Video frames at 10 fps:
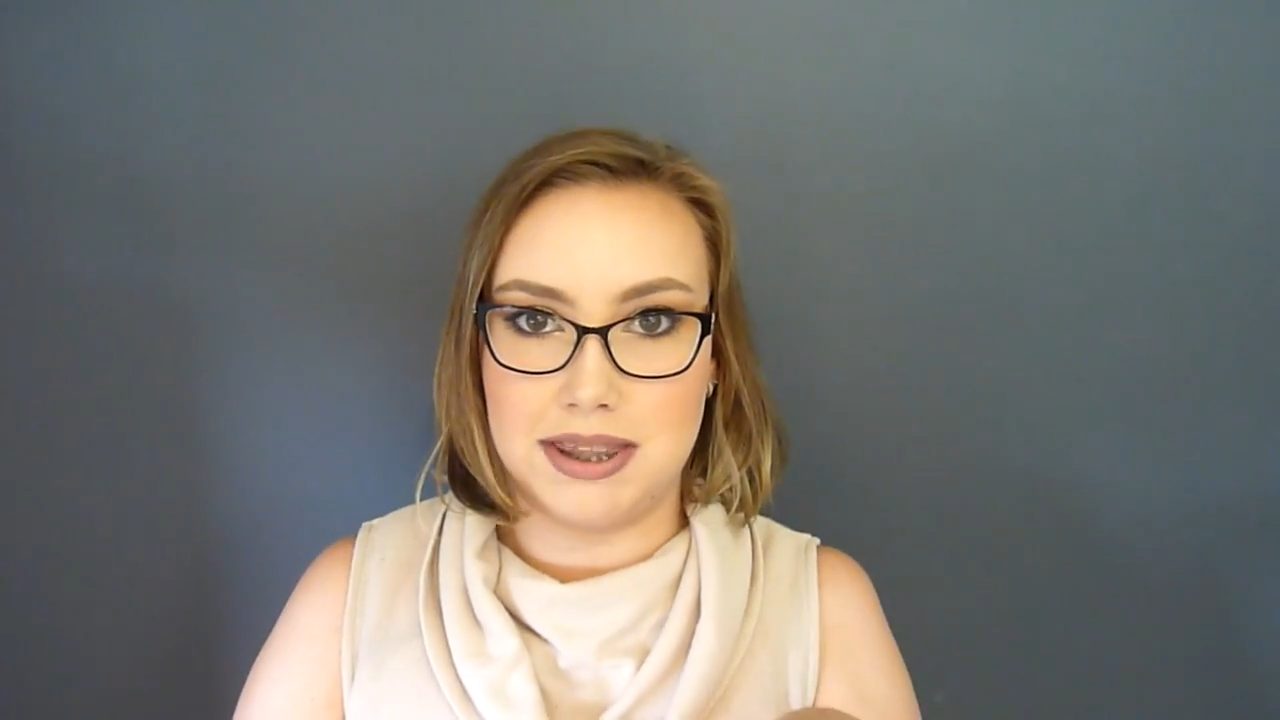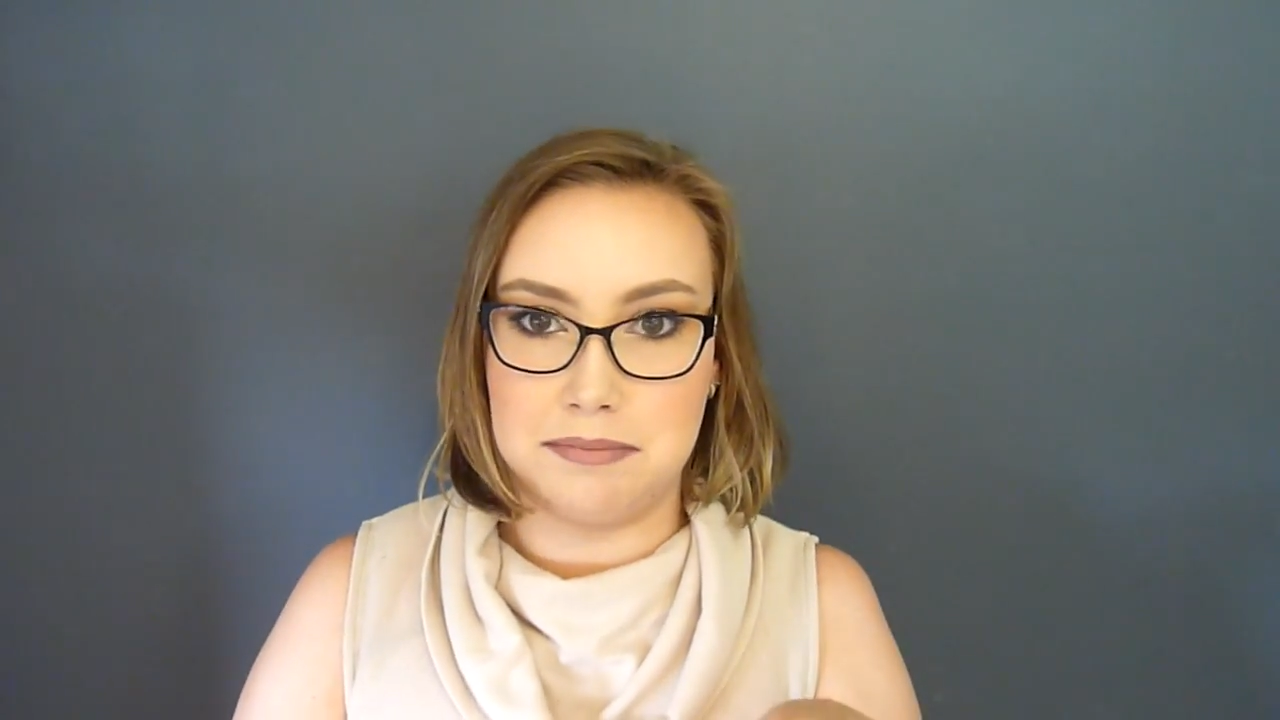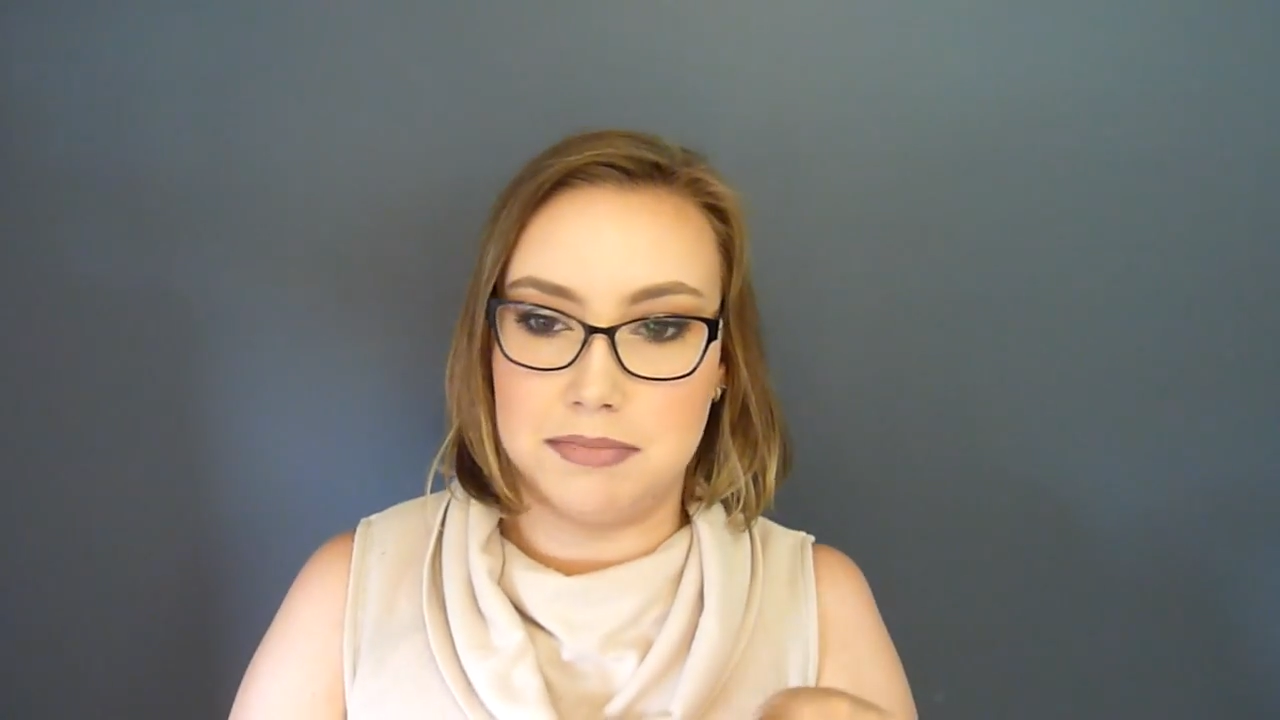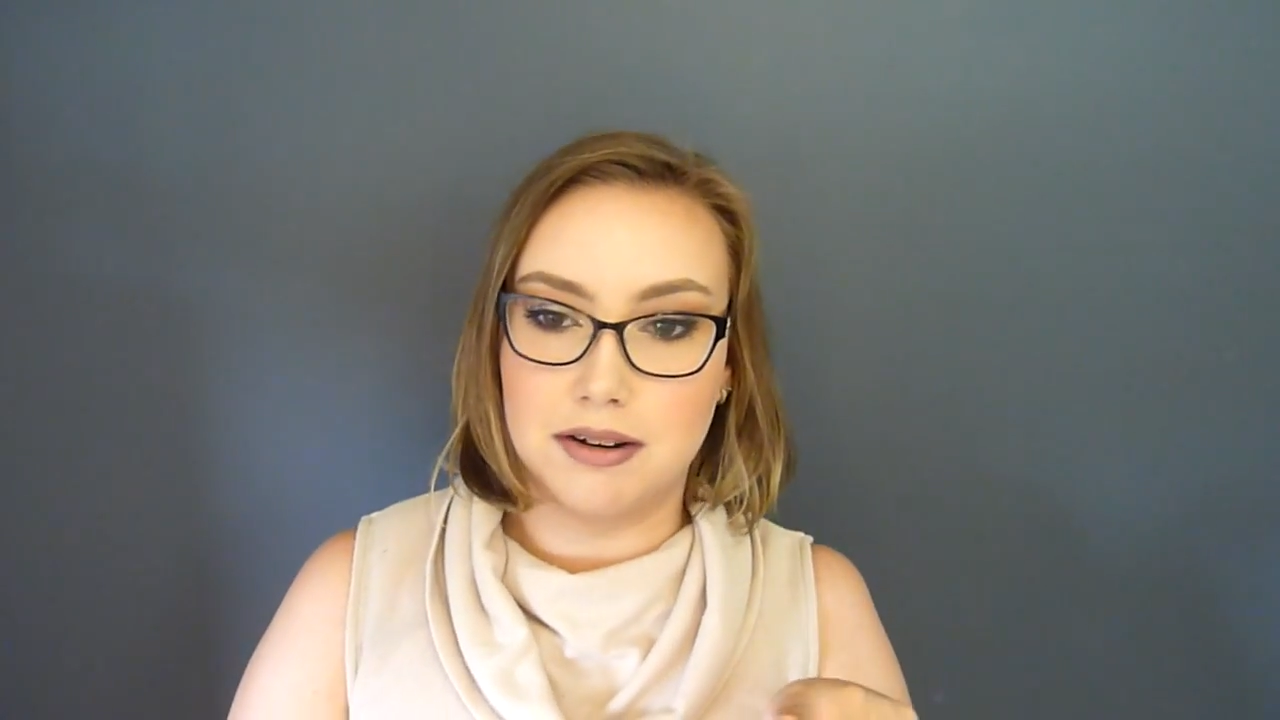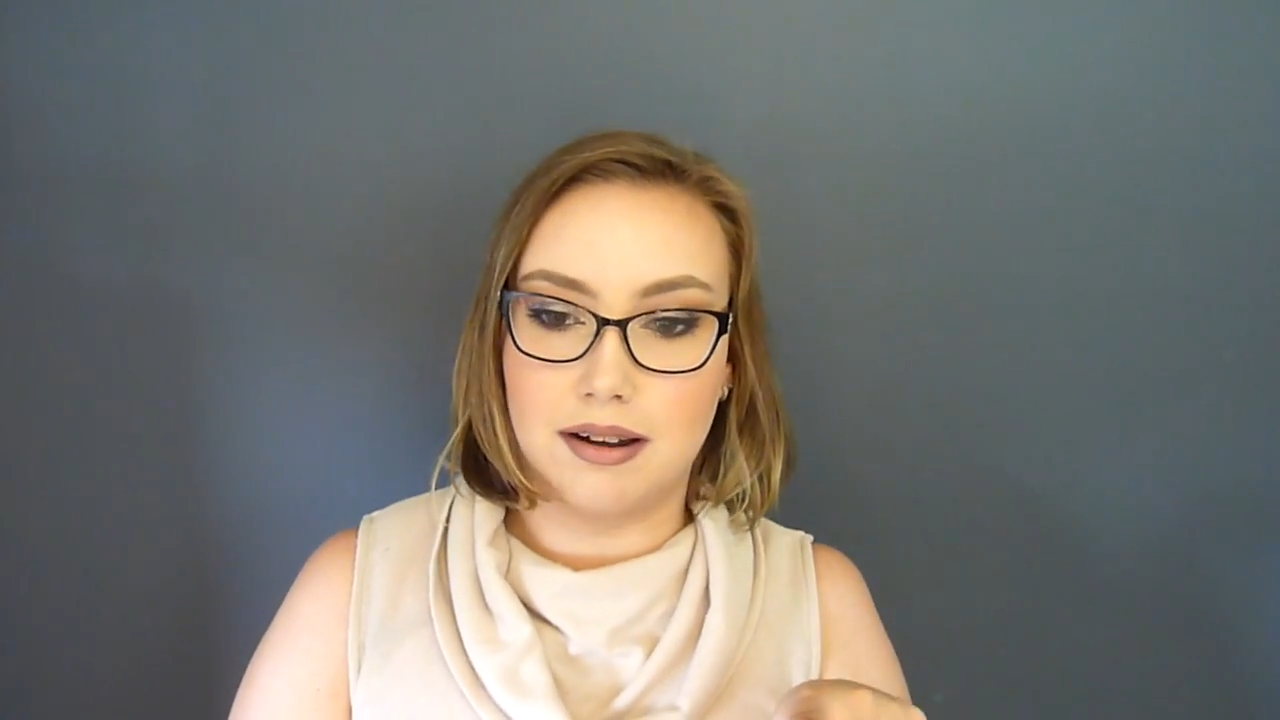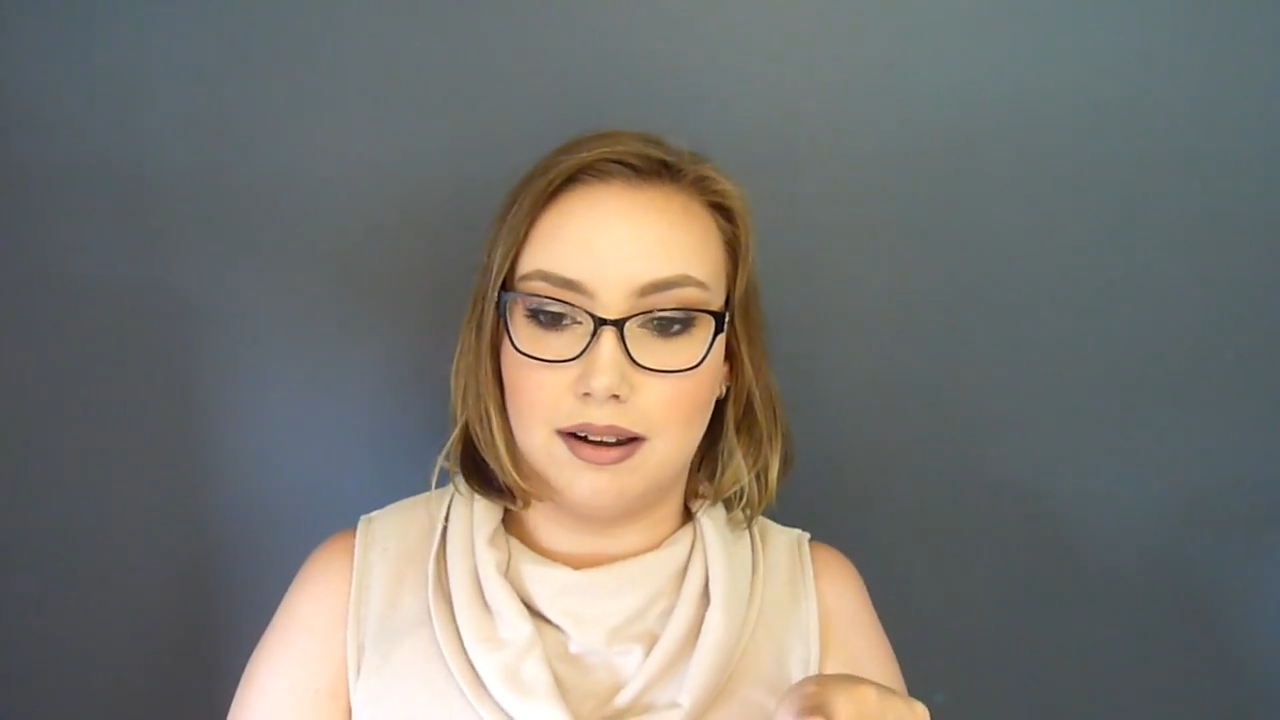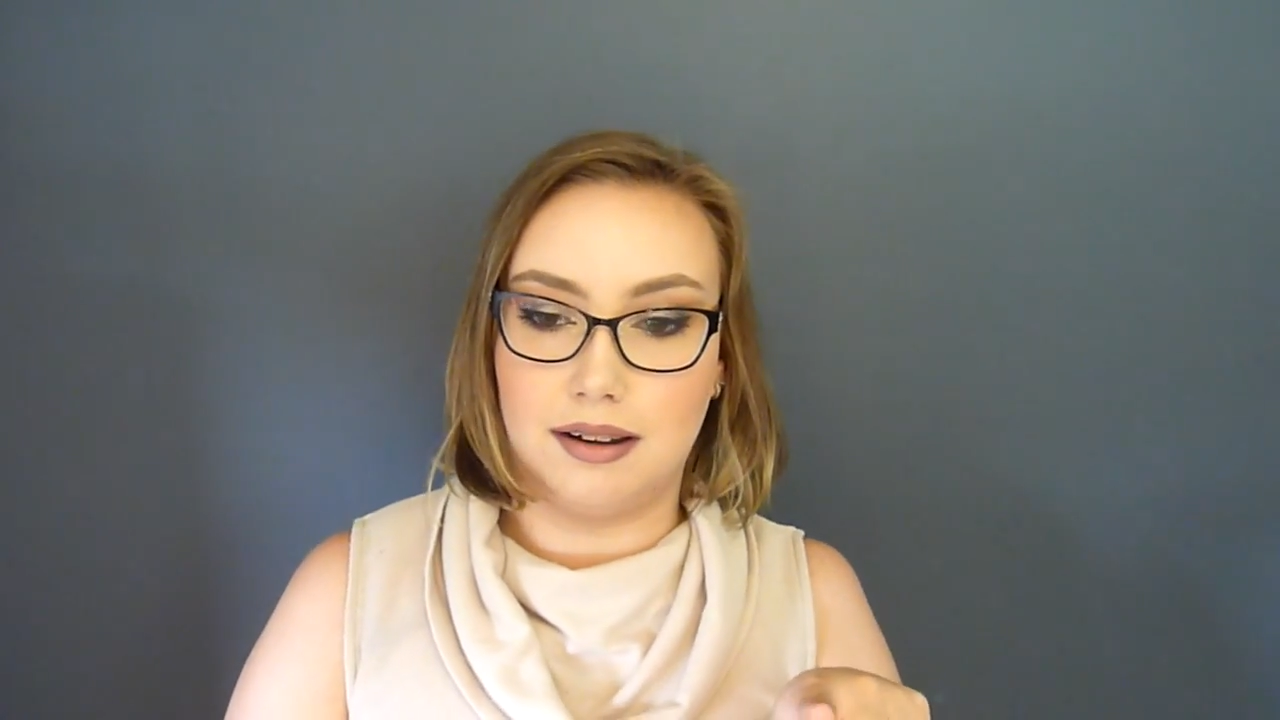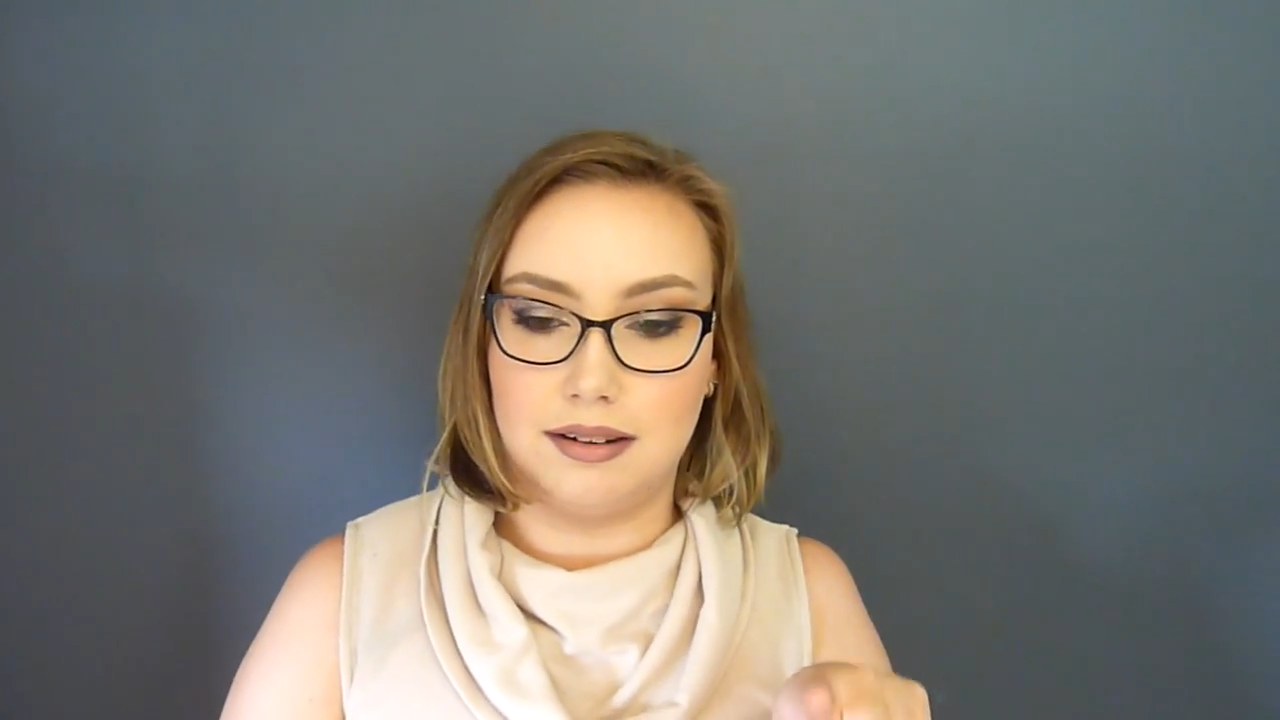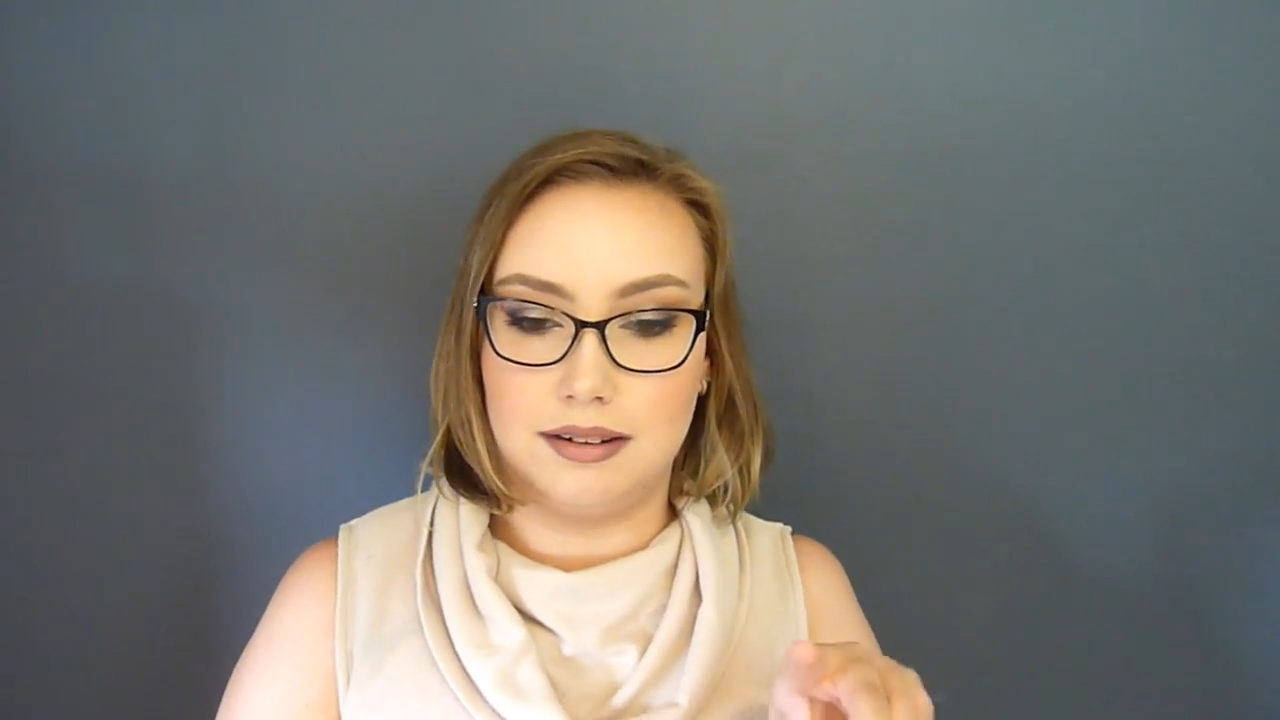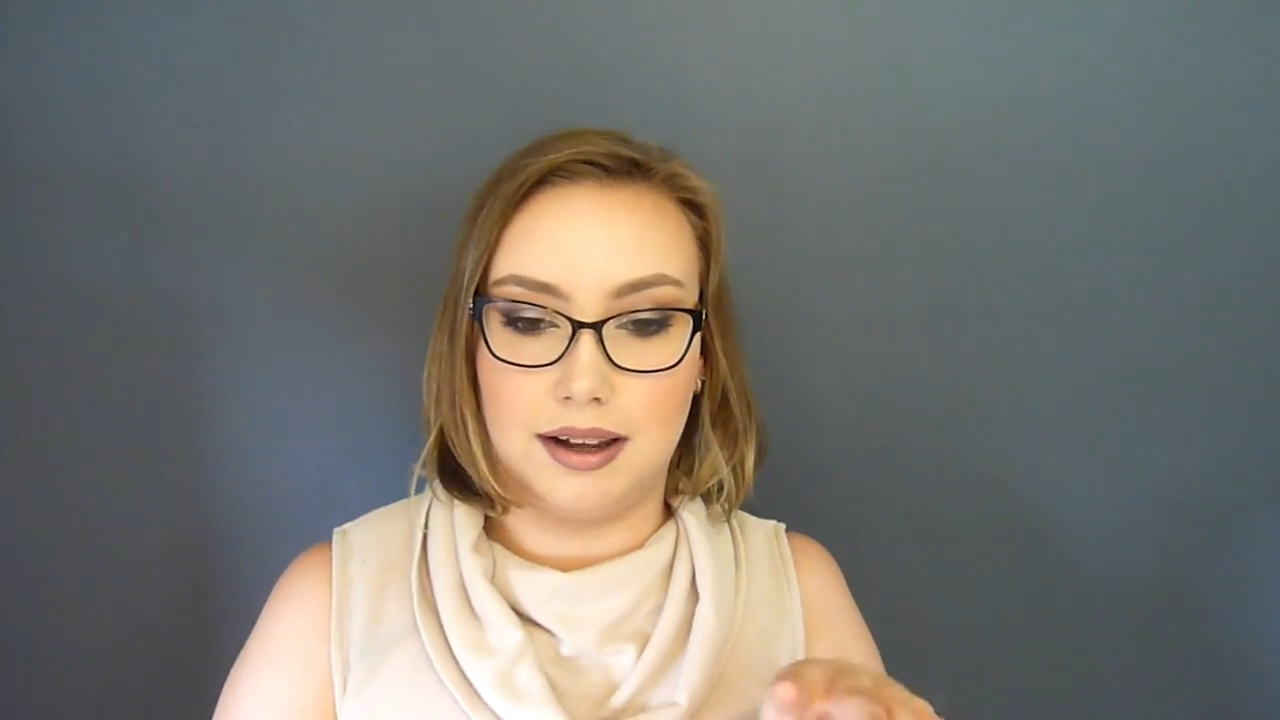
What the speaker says: the mirror,